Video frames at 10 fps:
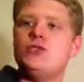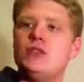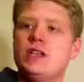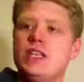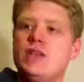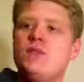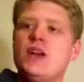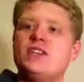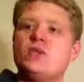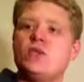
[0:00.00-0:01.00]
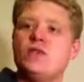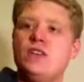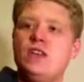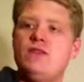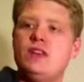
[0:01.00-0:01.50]
you can keep that sort of
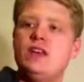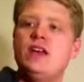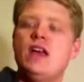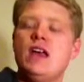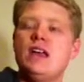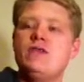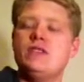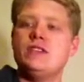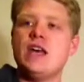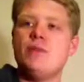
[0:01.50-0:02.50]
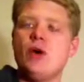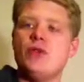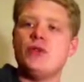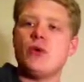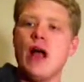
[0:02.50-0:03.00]
even tempo
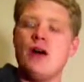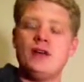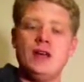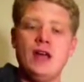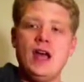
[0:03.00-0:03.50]
throughout.